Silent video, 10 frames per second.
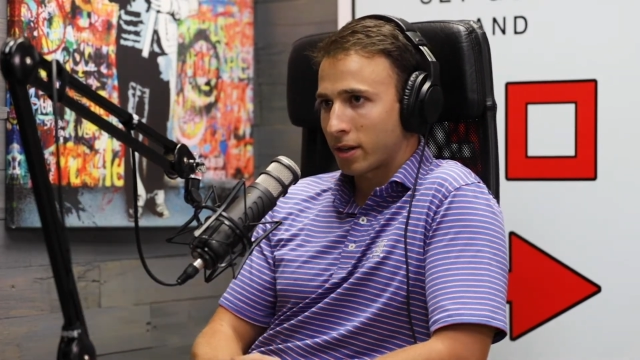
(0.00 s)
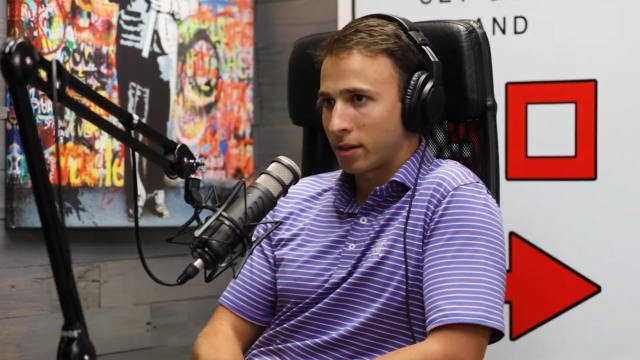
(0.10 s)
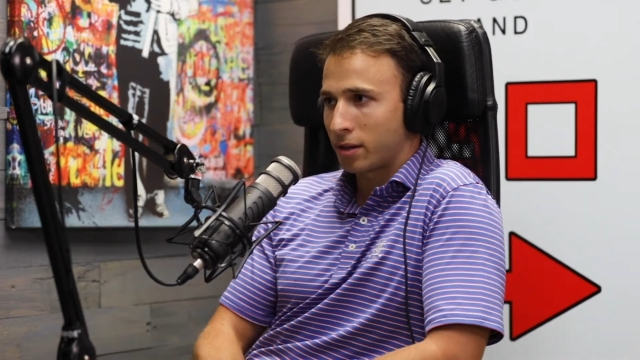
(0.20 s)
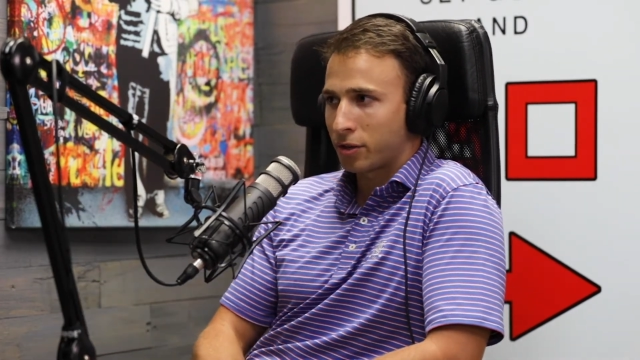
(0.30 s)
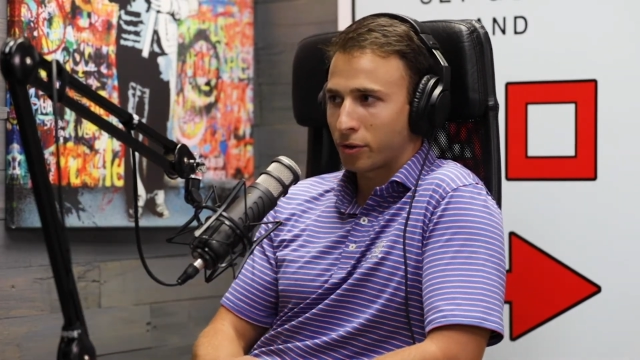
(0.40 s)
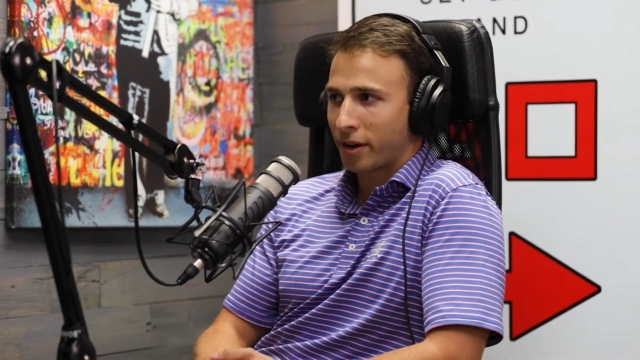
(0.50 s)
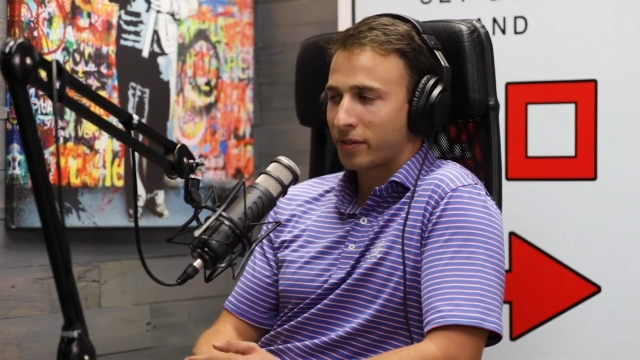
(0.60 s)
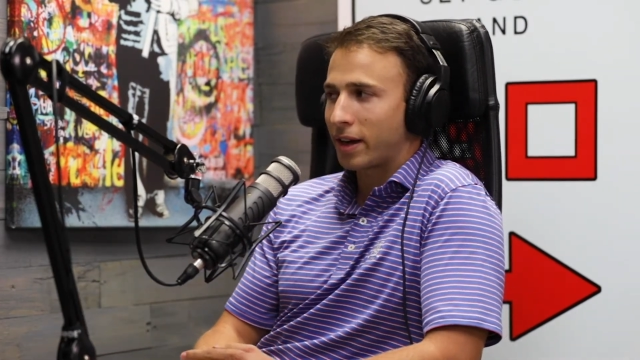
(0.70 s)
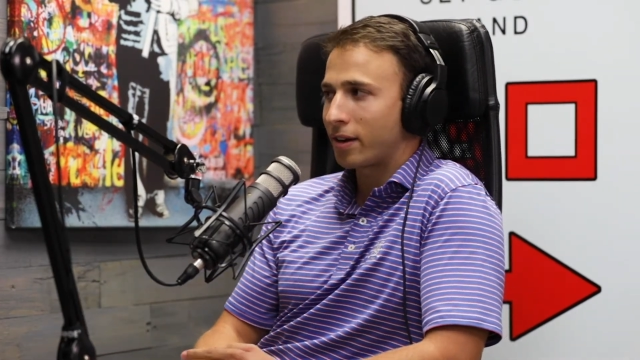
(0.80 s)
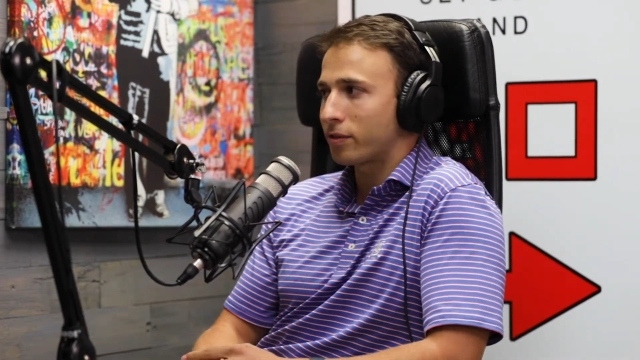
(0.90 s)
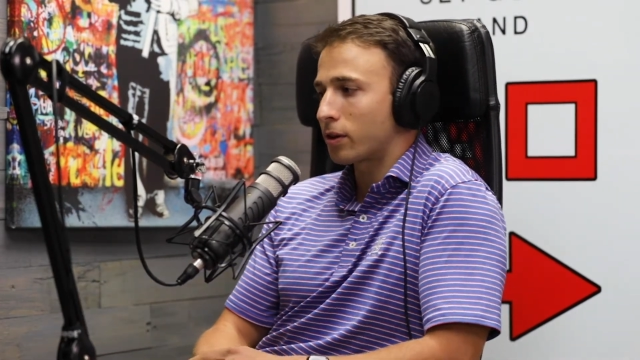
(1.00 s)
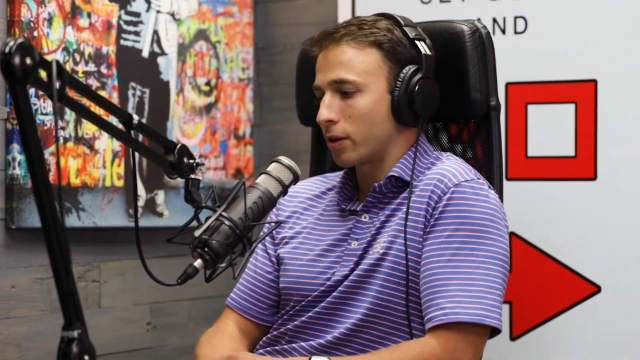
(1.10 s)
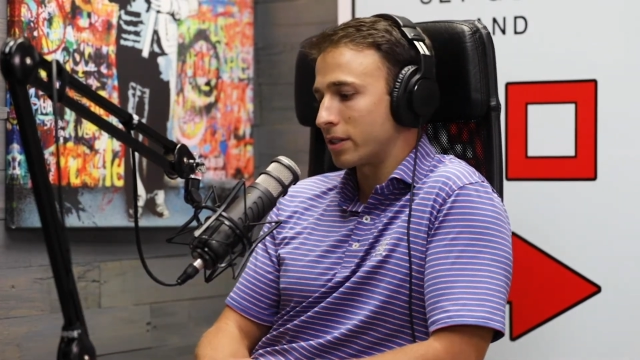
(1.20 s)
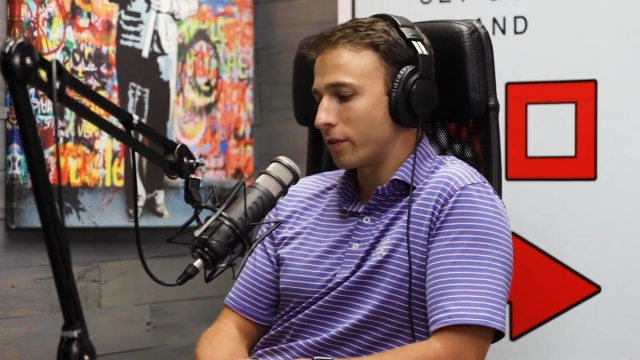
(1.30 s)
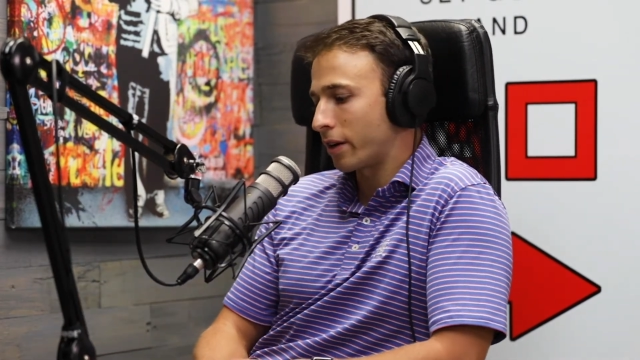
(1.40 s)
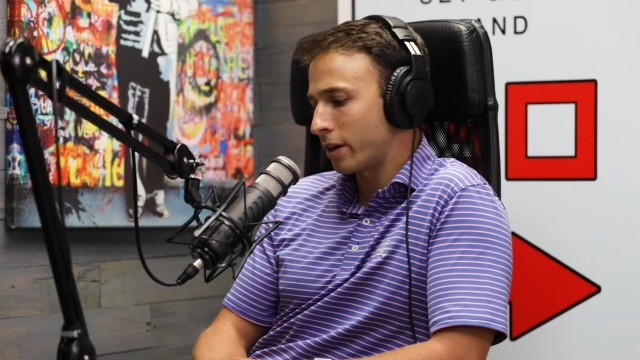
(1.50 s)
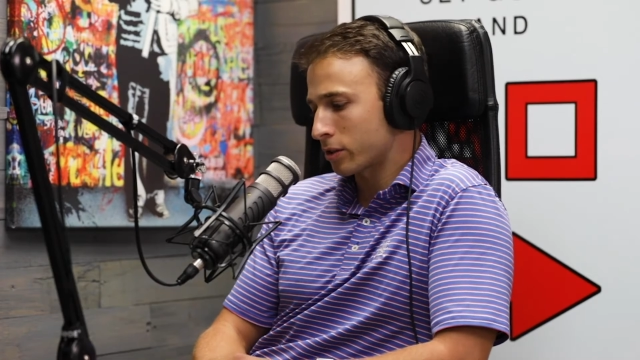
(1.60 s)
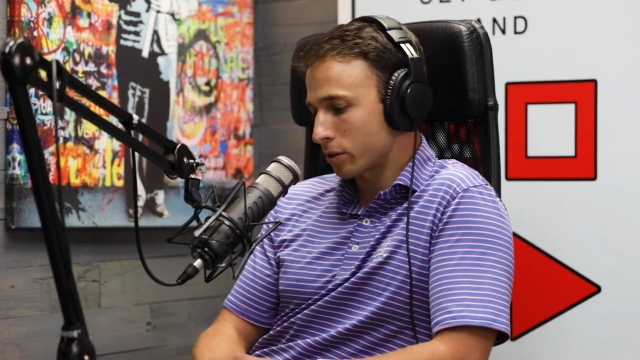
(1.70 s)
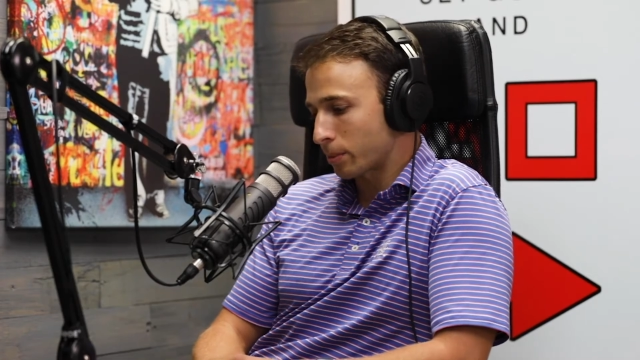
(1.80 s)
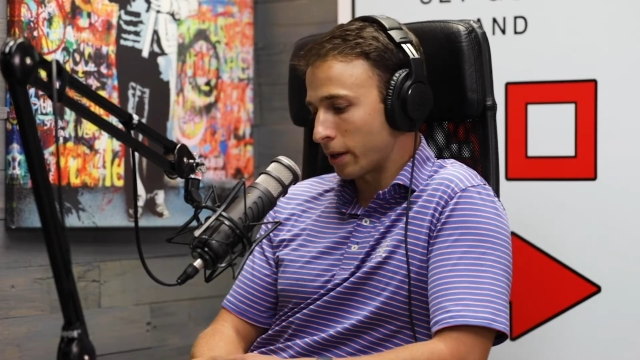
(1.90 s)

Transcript: and you don't have to have crazy financials.